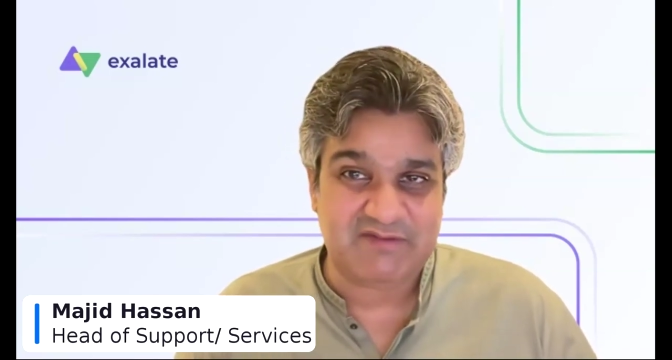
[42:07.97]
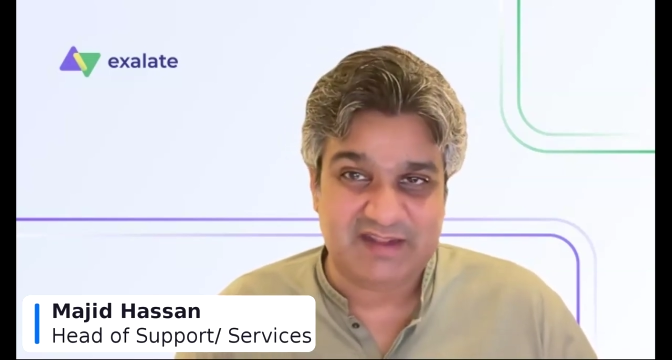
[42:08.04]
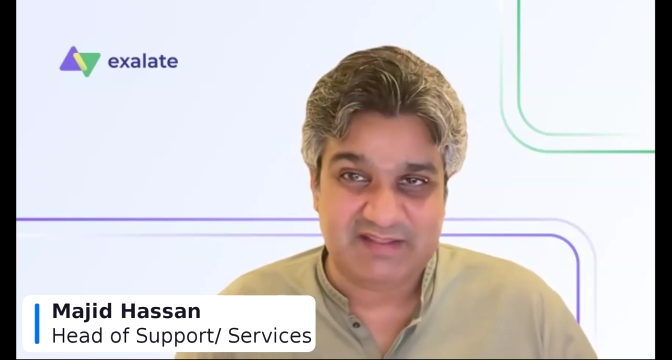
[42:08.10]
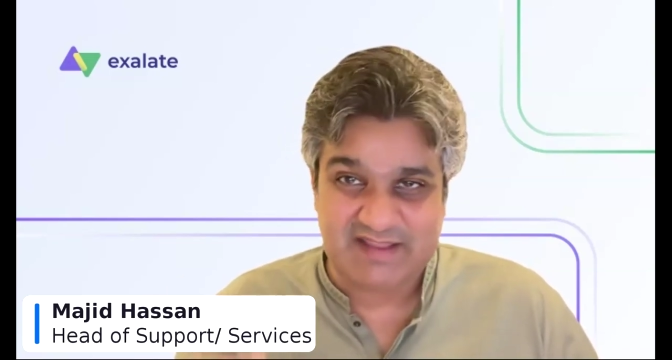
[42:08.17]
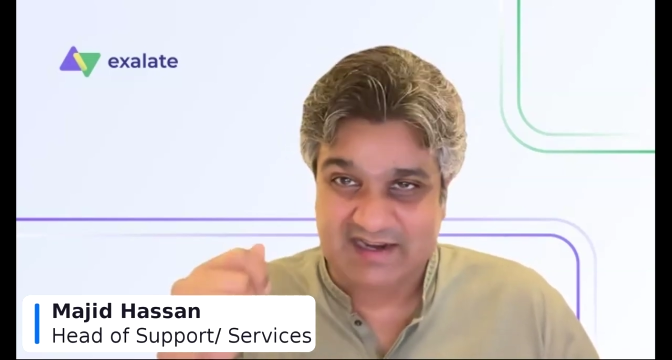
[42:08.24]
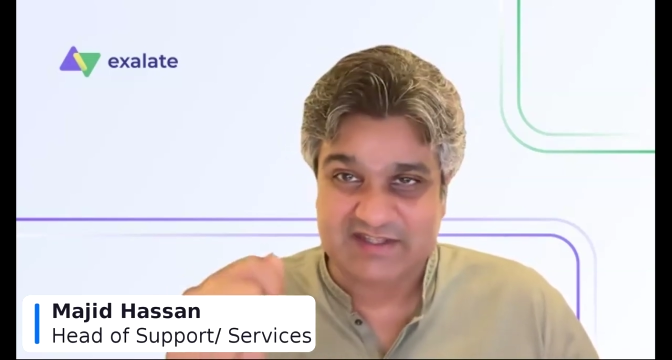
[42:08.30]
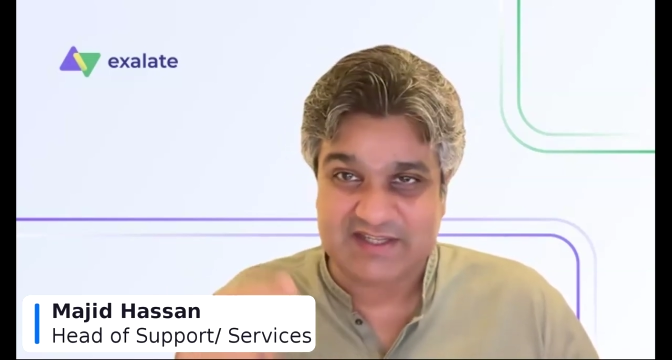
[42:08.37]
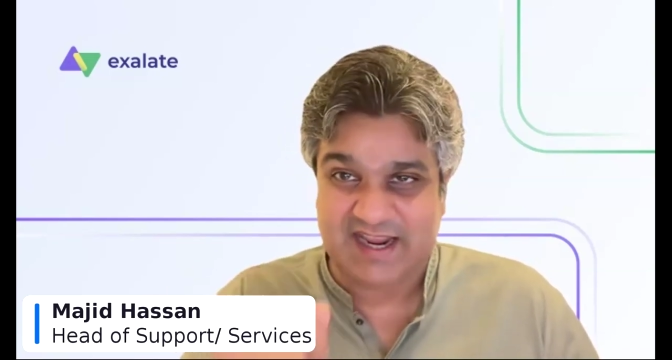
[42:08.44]
and
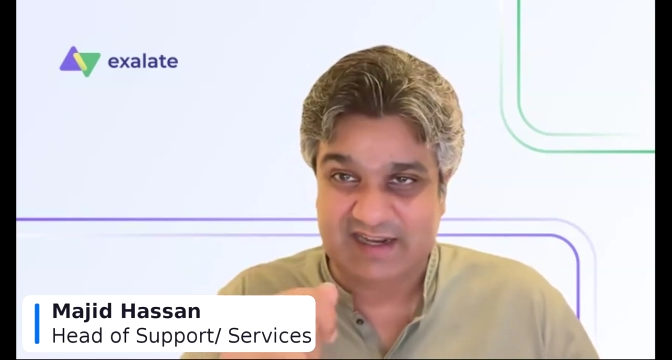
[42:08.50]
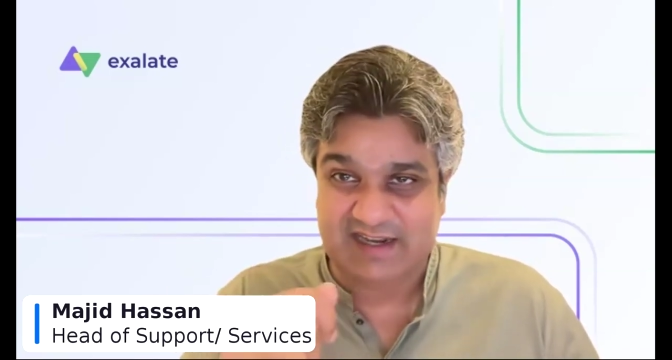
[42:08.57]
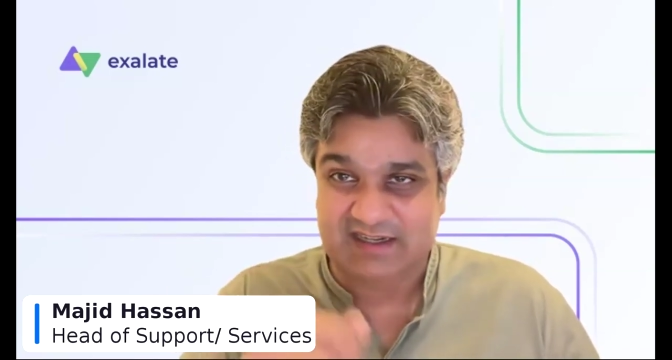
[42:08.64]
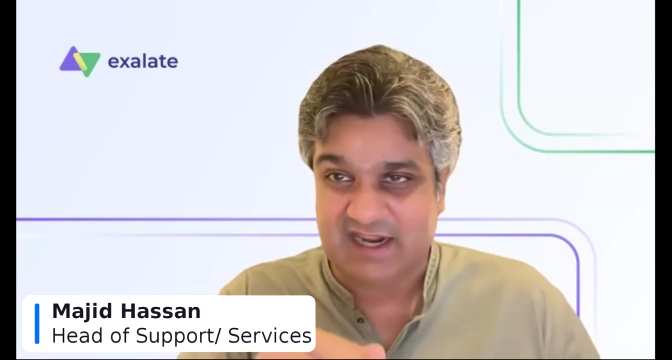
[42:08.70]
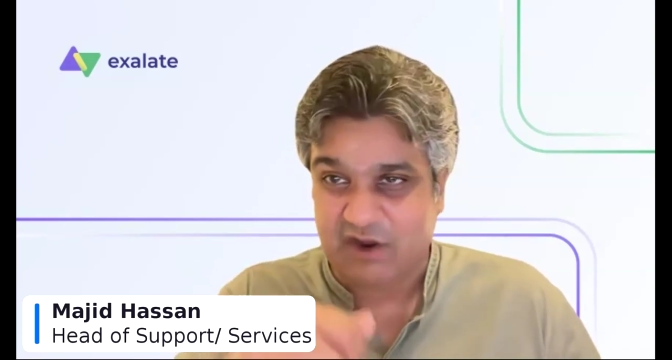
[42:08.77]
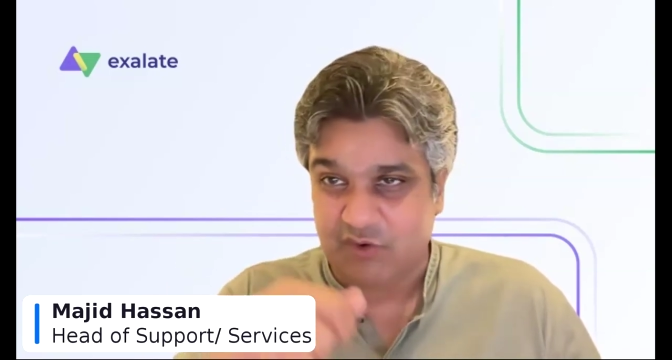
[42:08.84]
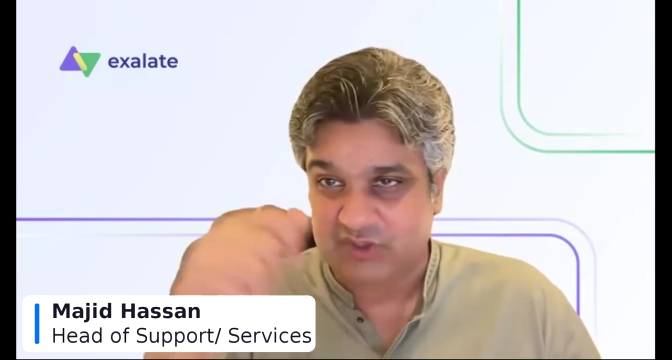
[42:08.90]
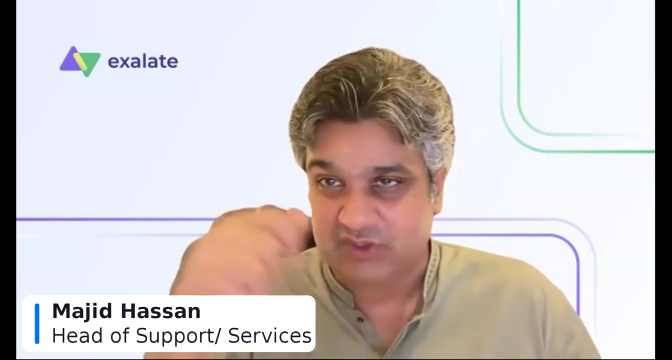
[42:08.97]
that is
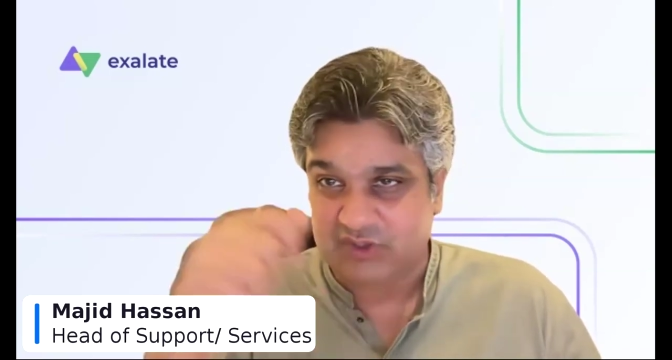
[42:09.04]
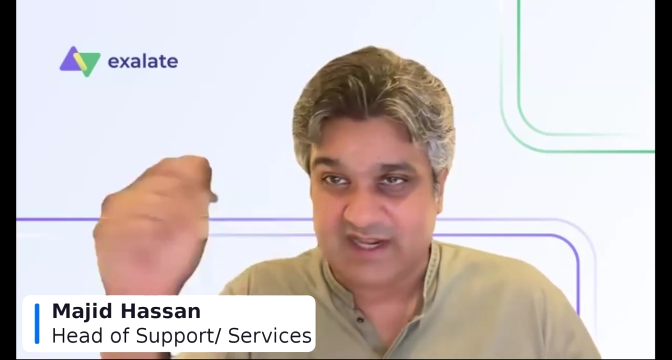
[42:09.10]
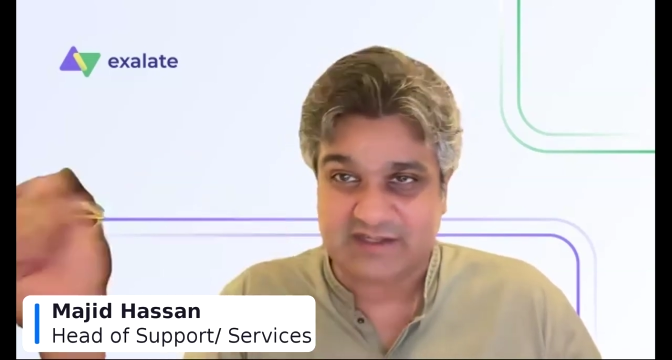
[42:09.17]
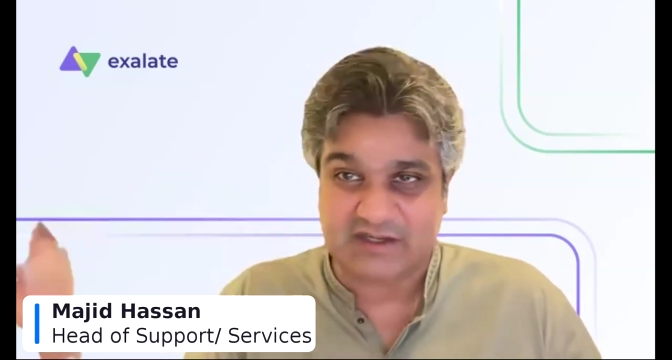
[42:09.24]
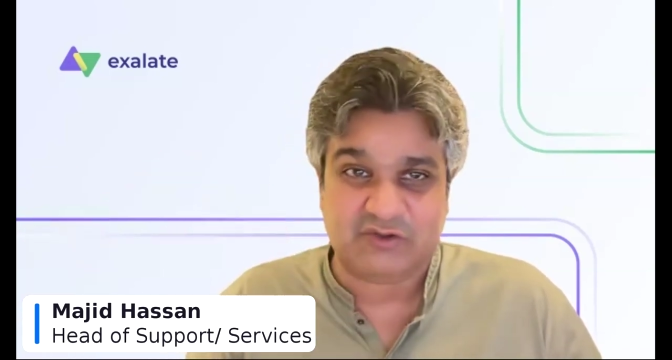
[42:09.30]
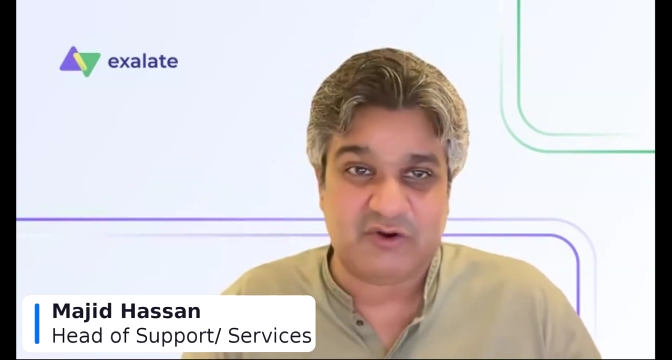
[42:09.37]
headcount that can